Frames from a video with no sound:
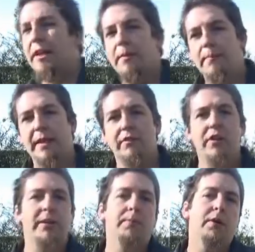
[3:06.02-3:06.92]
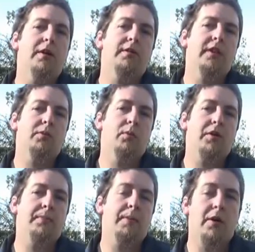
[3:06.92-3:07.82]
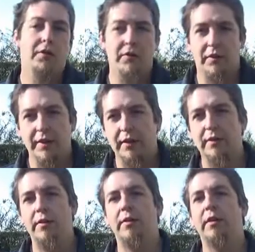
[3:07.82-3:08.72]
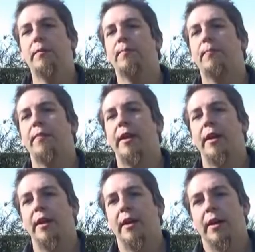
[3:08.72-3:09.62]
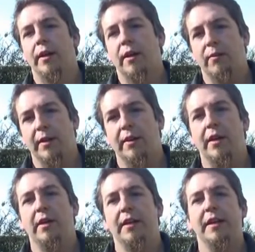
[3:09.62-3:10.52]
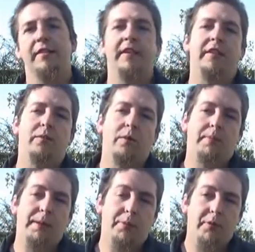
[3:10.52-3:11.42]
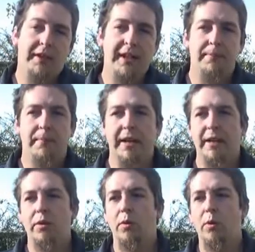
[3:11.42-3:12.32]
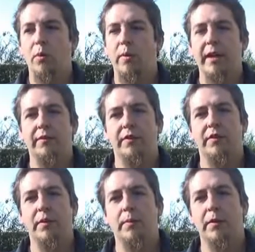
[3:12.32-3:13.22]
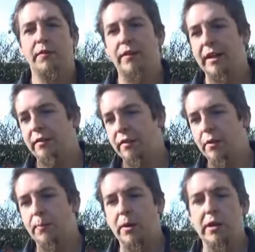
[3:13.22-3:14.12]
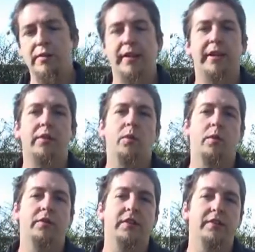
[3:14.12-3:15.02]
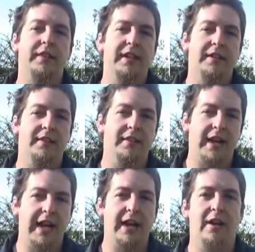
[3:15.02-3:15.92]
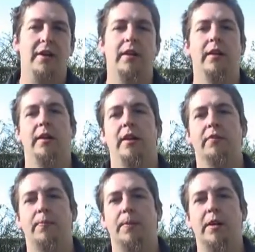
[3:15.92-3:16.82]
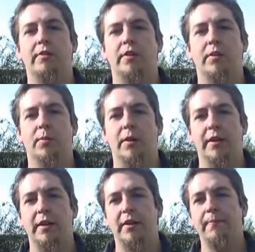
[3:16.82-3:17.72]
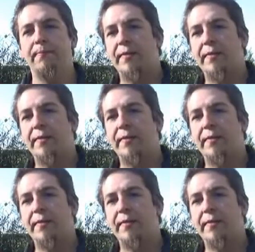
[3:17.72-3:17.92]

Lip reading: up a cheap project with parts already included around the holiday season when people are needing money, or whenever someone finds a new project or just gets tired of a project they're working on.